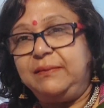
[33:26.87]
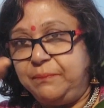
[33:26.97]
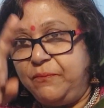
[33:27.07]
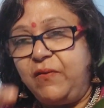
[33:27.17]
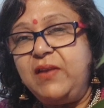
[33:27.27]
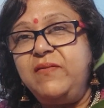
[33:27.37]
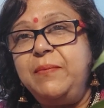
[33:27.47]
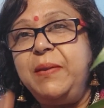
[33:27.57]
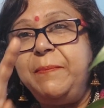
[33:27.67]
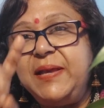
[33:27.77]
one will
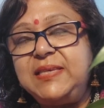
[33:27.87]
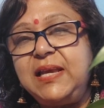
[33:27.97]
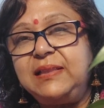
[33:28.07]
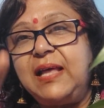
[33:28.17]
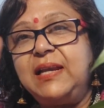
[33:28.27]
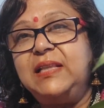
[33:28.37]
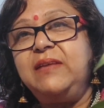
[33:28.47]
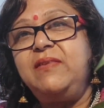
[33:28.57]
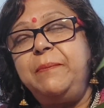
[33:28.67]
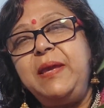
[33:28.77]
be basic, the another
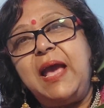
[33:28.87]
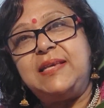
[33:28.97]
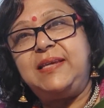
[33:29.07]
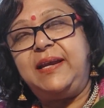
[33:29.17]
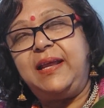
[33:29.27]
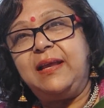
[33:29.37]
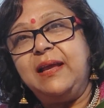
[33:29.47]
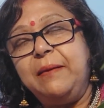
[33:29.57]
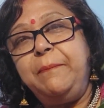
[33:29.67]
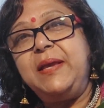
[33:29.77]
will be acidic.
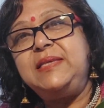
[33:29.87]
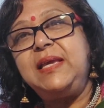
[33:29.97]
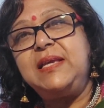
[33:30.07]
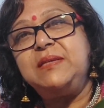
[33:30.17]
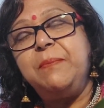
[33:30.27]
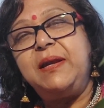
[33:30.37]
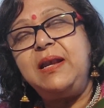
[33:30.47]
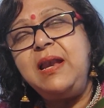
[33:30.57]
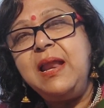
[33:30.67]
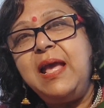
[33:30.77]
Basic is
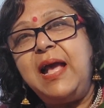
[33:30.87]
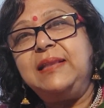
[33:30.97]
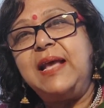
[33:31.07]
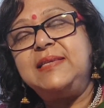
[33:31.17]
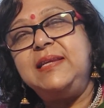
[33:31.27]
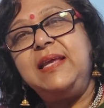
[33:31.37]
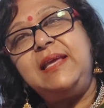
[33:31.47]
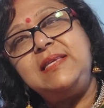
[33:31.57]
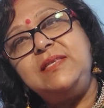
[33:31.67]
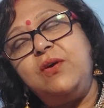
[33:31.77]
metal and the acidic
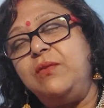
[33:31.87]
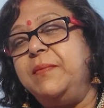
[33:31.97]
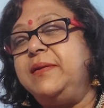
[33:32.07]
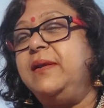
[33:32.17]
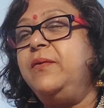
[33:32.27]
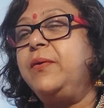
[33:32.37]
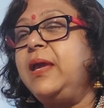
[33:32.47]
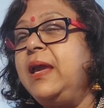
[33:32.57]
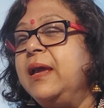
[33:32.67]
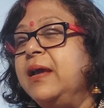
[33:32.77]
is non-metal.
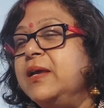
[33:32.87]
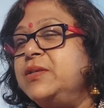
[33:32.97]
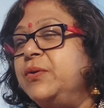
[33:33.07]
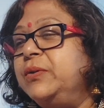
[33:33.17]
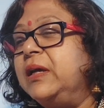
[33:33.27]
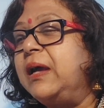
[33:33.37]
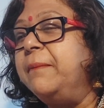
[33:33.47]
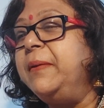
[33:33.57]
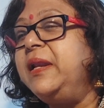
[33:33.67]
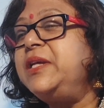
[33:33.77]
Okay, so the
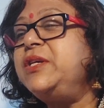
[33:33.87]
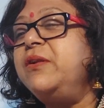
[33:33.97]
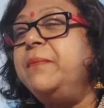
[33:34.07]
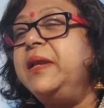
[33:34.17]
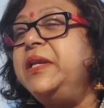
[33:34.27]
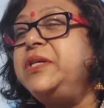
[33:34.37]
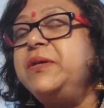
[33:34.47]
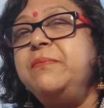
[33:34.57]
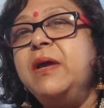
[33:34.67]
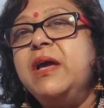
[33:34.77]
combination of
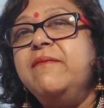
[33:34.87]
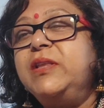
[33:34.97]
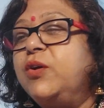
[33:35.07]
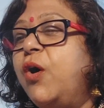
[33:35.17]
magnesium with